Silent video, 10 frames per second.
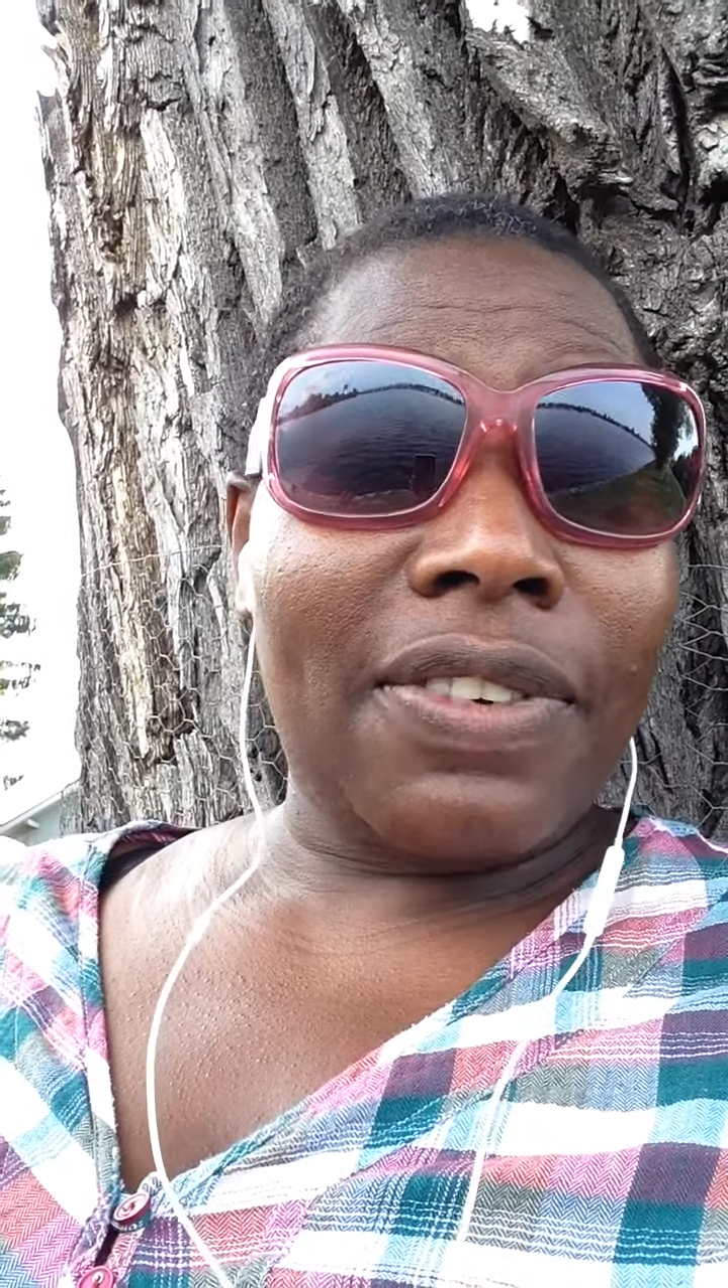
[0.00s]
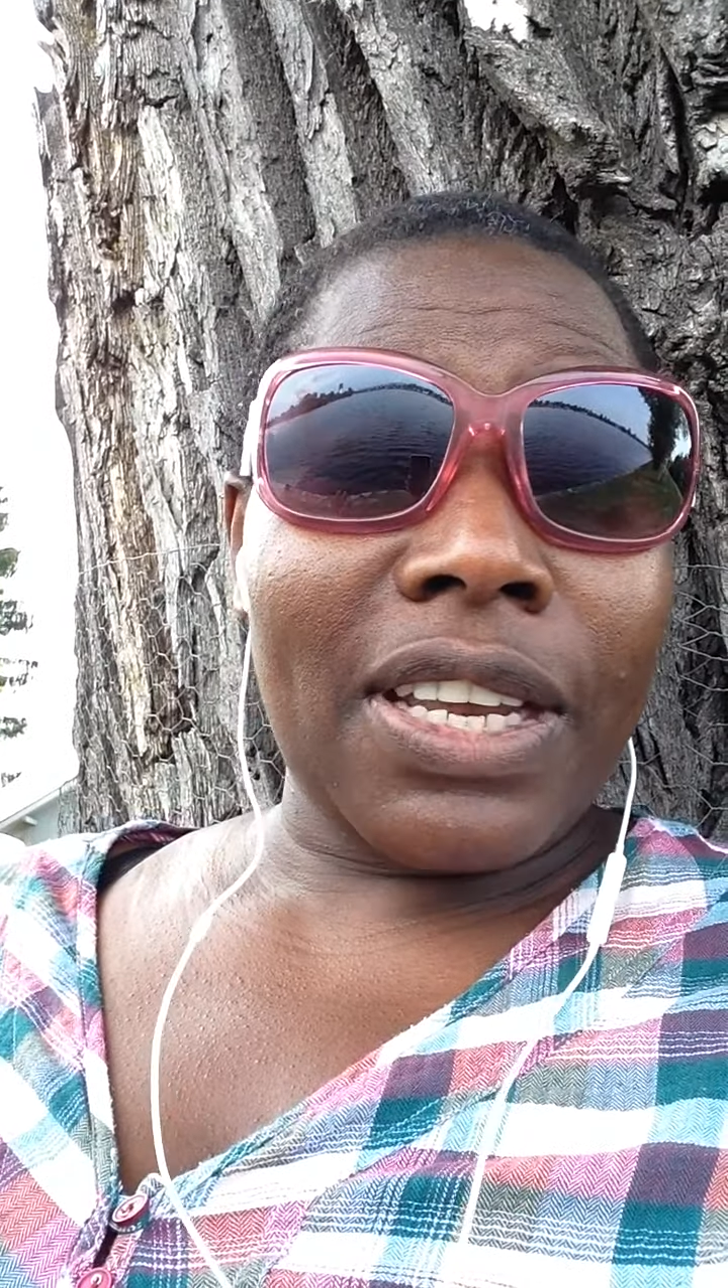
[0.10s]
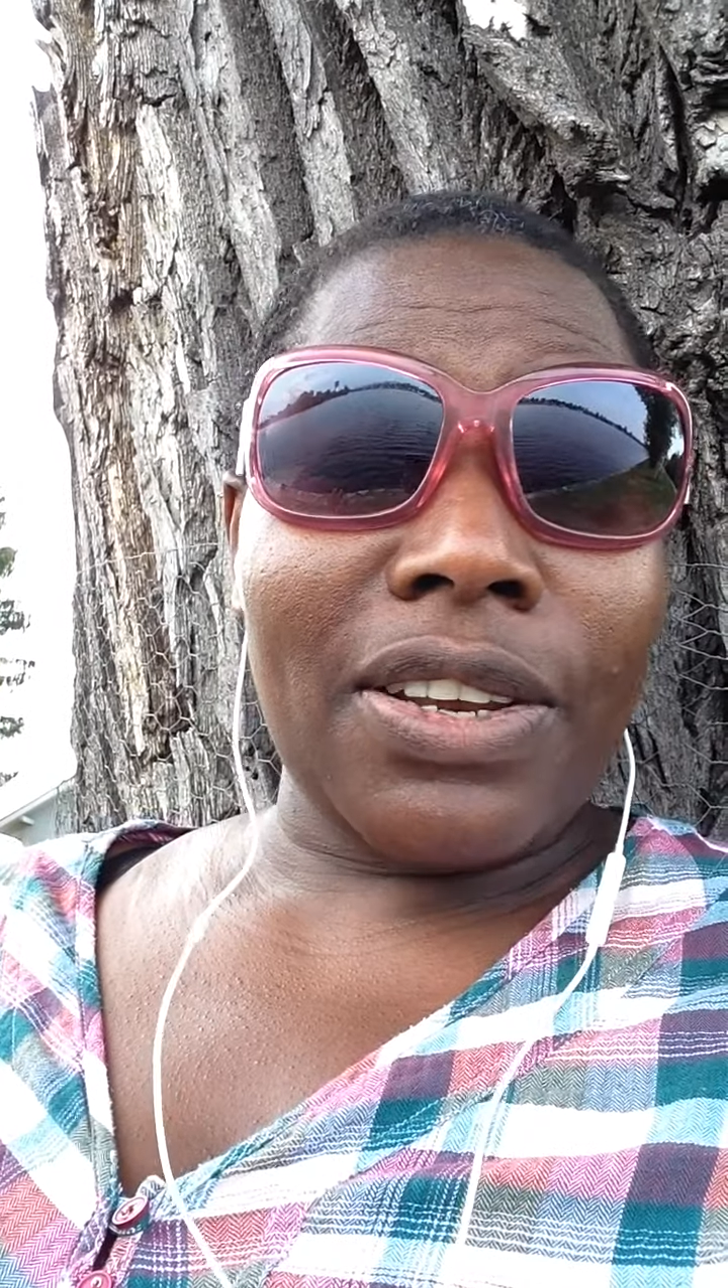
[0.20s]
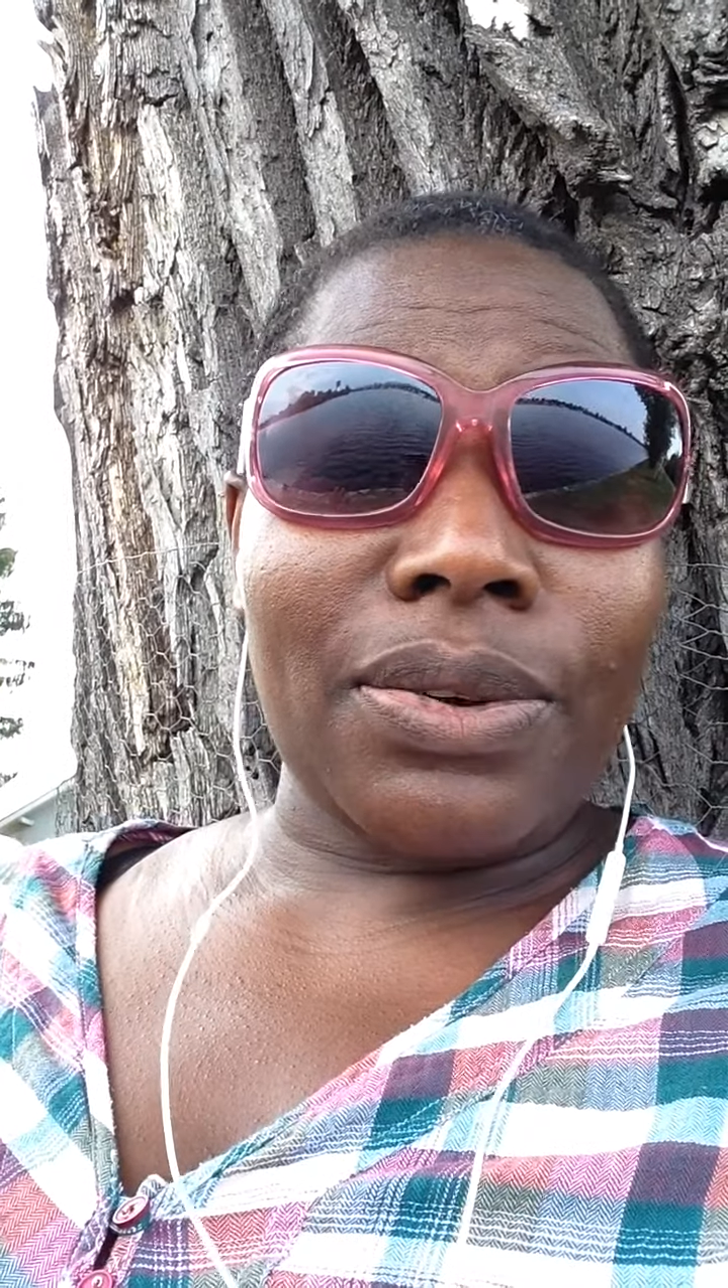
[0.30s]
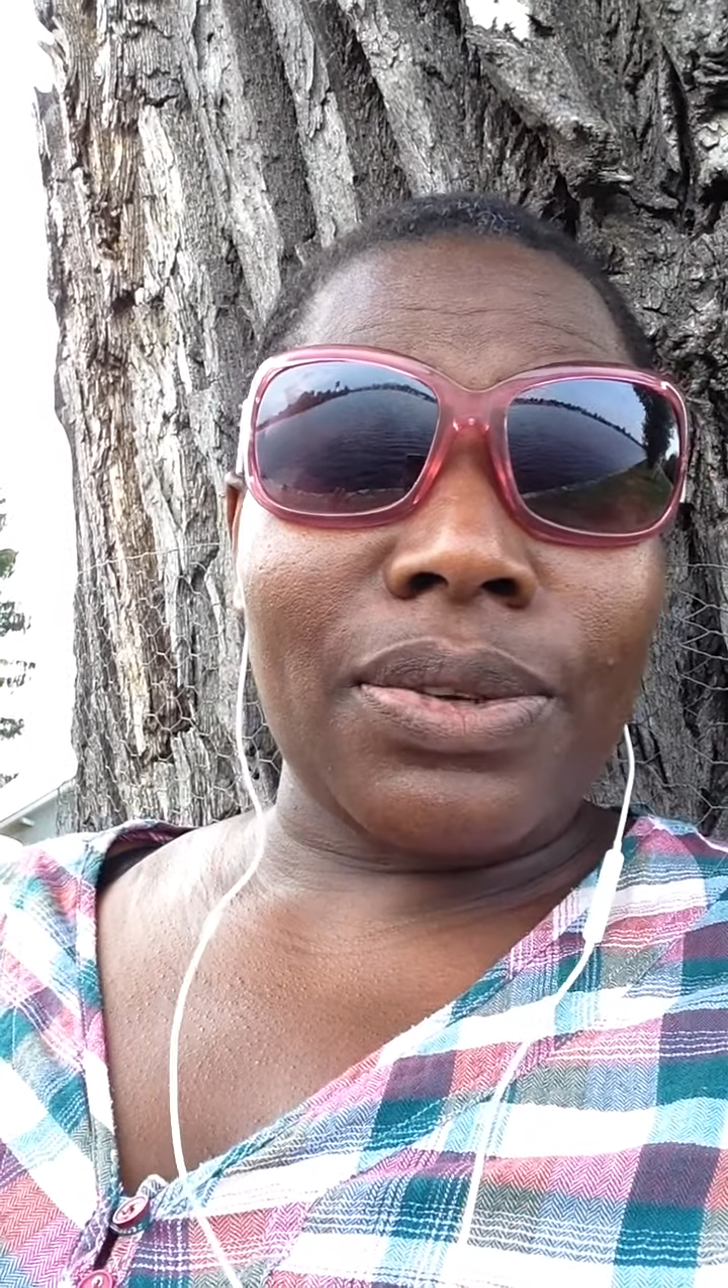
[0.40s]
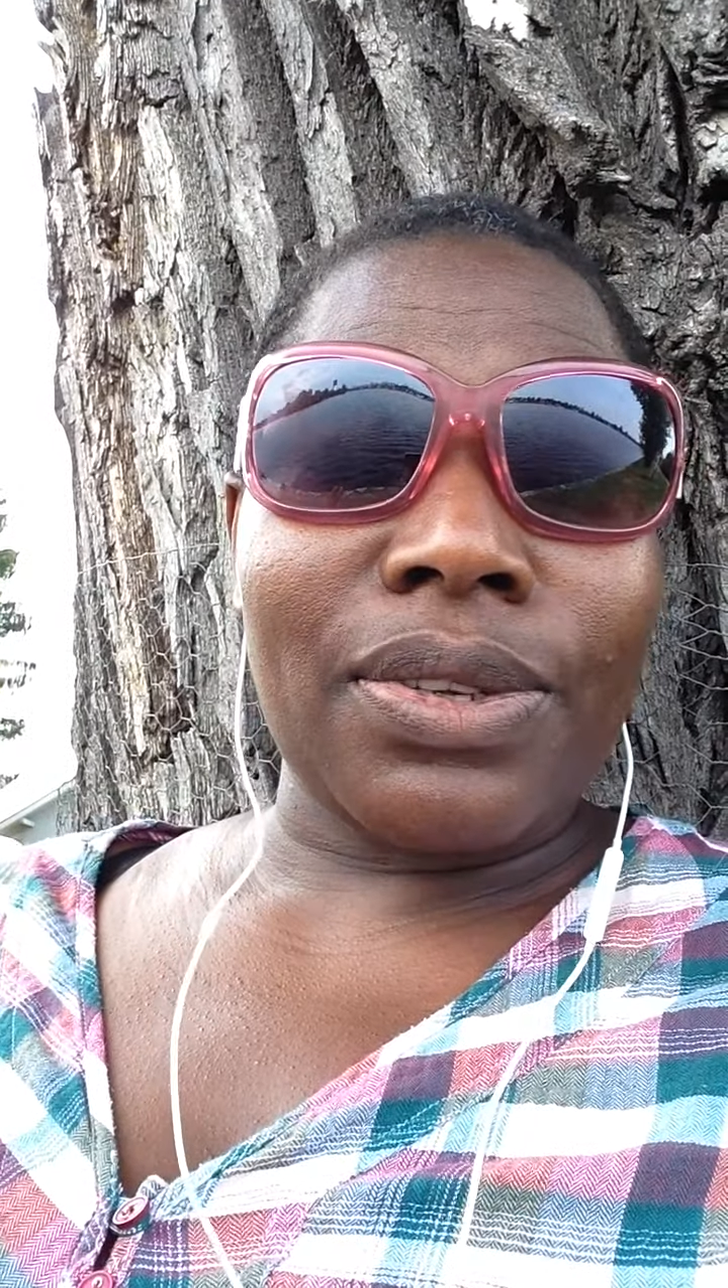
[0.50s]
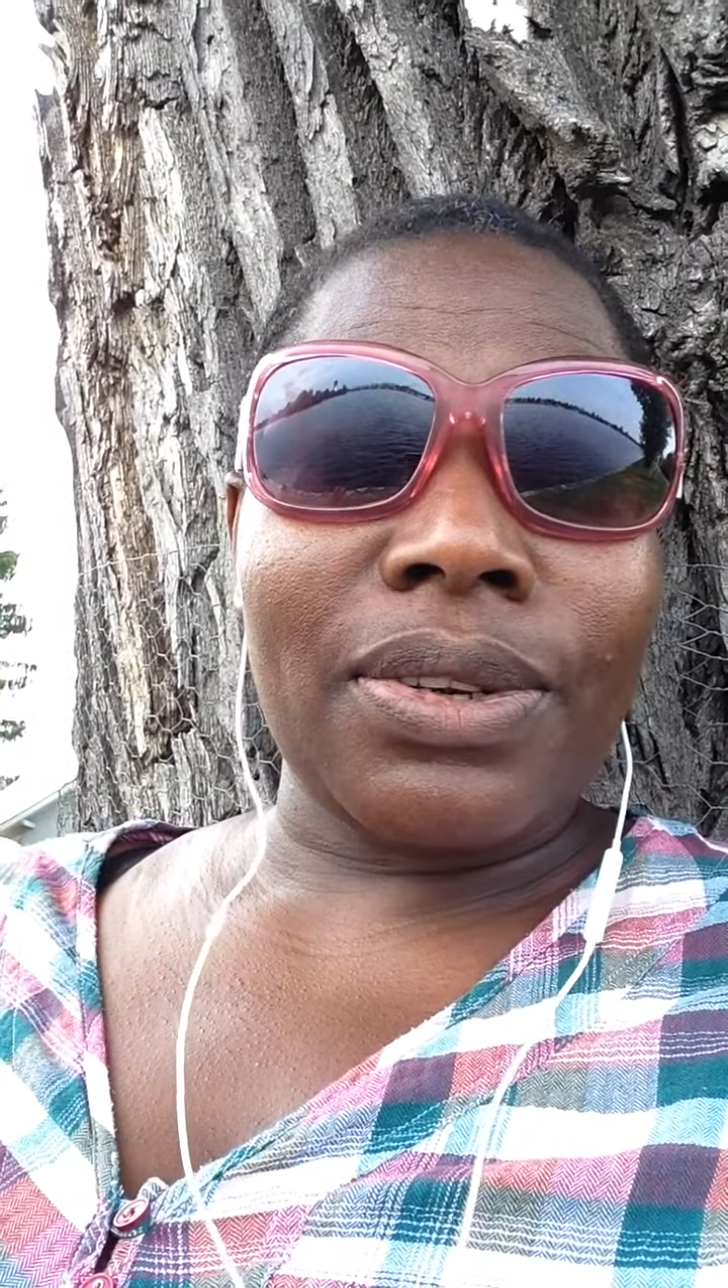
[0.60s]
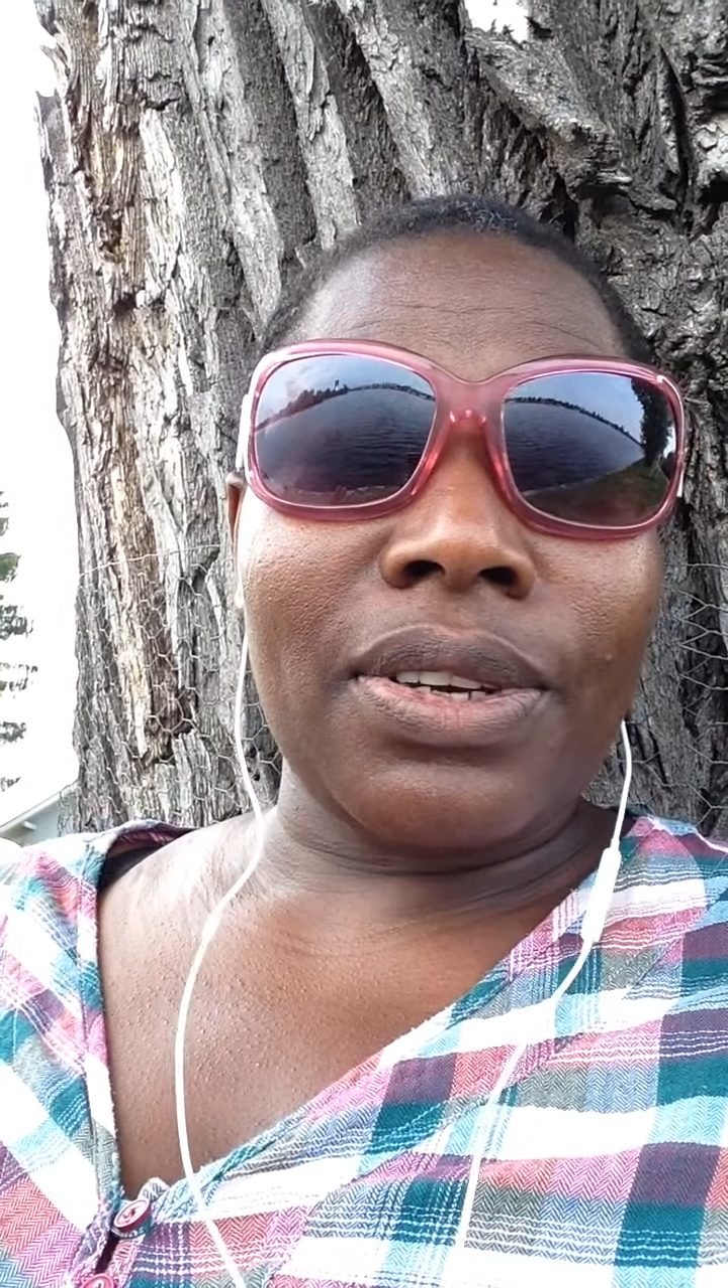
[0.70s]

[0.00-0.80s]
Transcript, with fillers: videos.